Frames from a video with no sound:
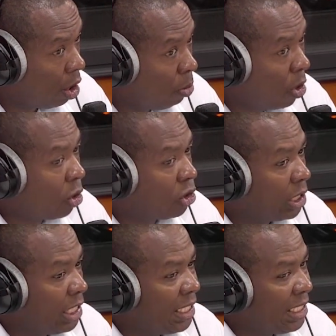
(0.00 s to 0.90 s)
Because
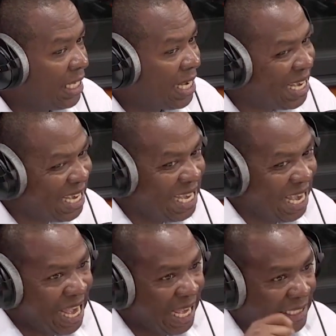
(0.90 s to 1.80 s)
it is the key
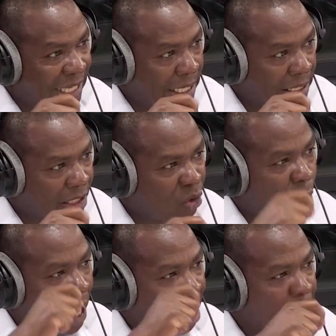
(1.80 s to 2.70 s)
agent to
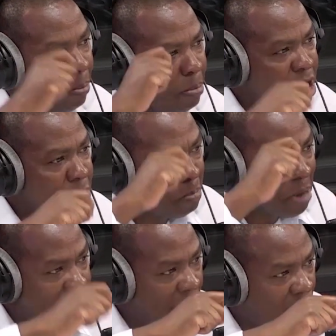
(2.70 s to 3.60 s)
help me
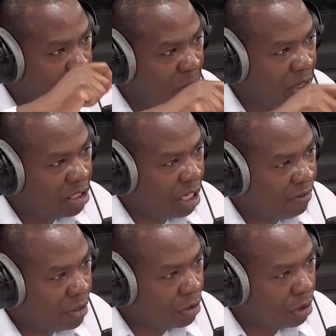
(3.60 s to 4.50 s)
manage the public
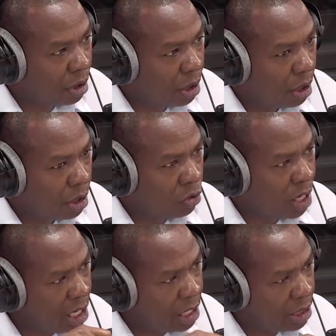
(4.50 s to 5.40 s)
service. So I
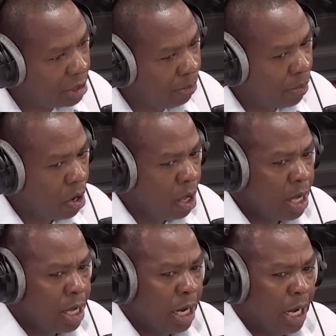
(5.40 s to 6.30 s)
did this.
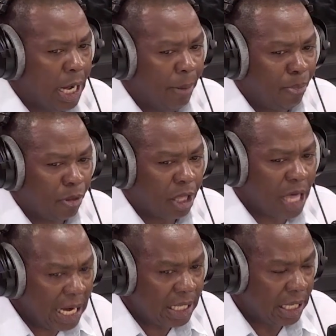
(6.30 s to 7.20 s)
The
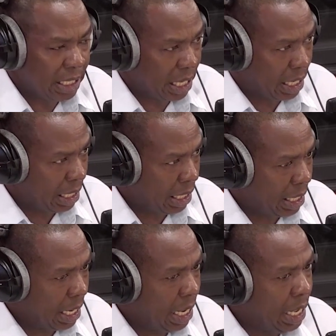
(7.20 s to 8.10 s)
third thing that I did
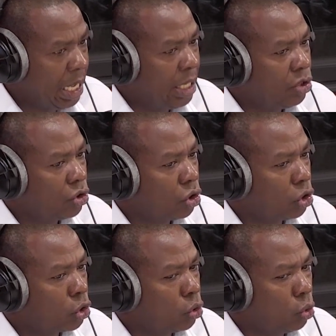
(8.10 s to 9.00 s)
is
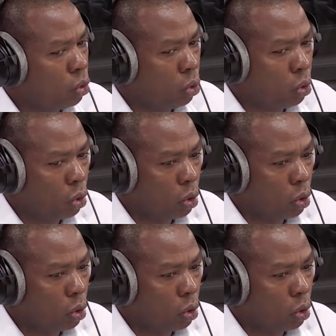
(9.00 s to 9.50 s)
to